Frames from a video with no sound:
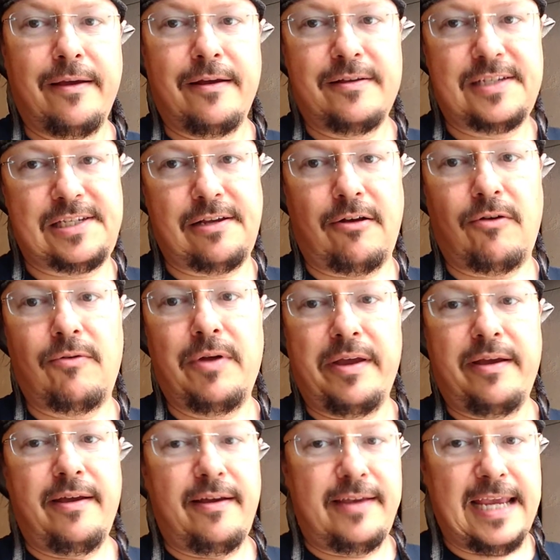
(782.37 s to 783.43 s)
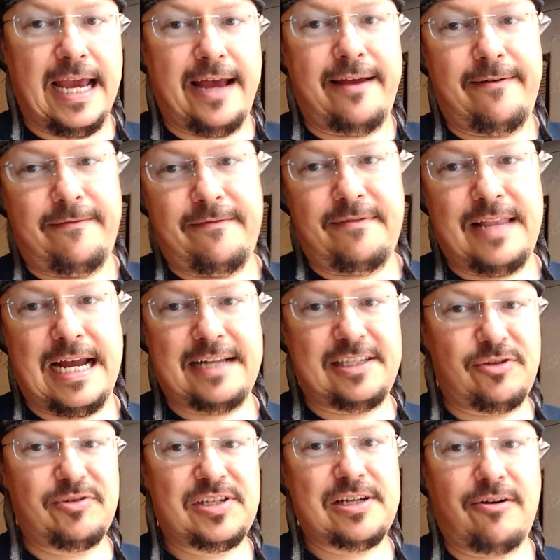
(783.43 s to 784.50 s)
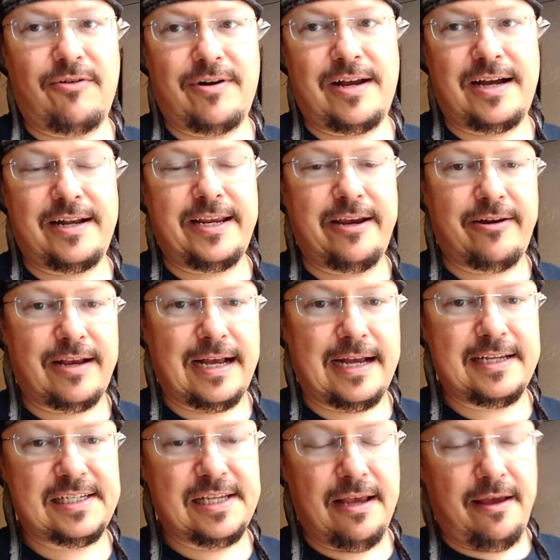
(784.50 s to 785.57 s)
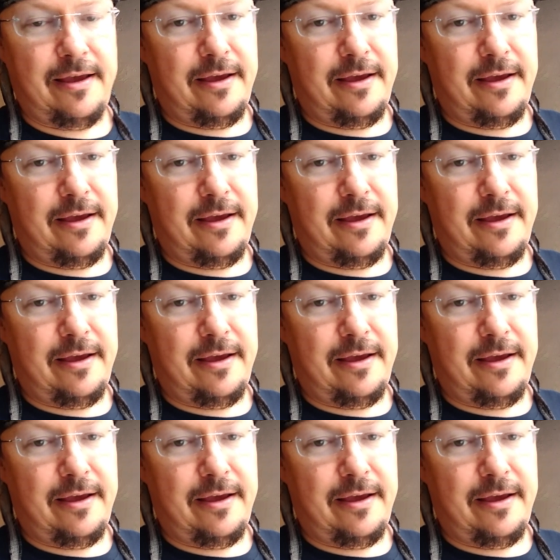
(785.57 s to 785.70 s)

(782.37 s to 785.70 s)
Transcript: So, yeah, that's what's going on here, guys.